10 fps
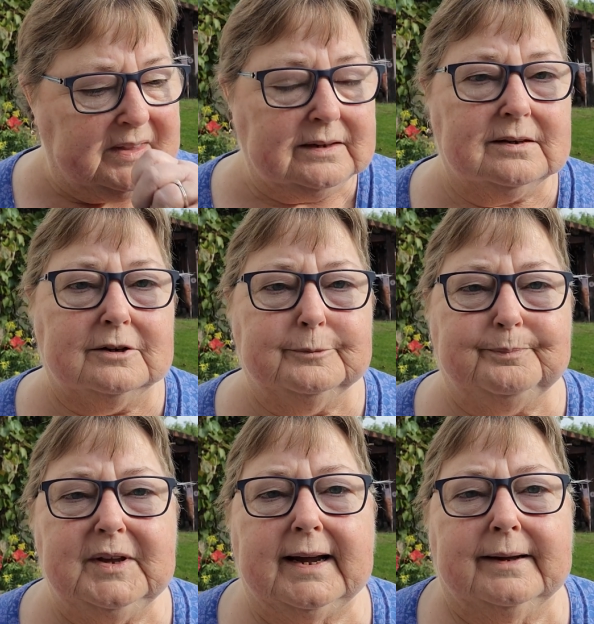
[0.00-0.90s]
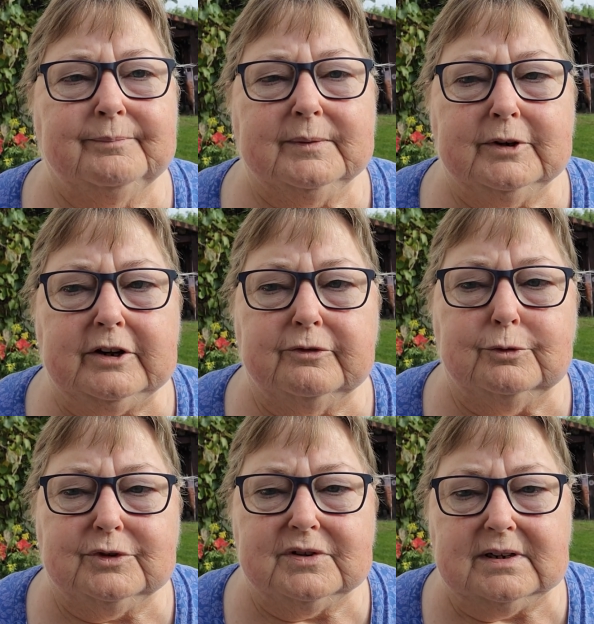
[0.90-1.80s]
So yeah, I'm looking
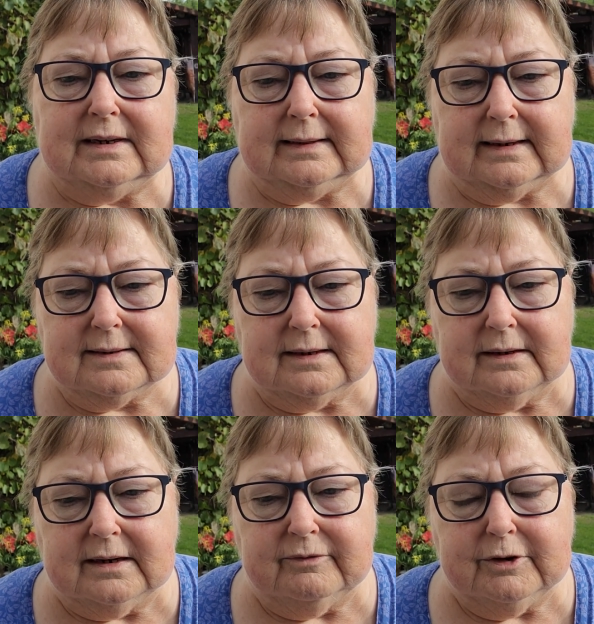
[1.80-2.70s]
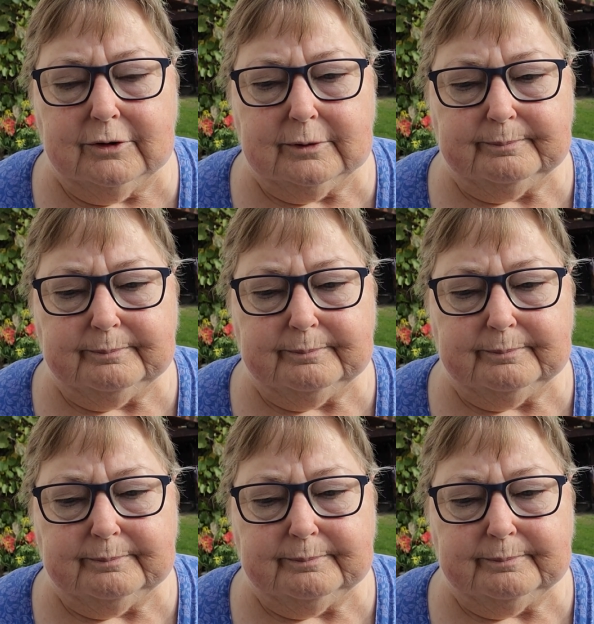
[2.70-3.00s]
forward to seeing their Sunday vlog.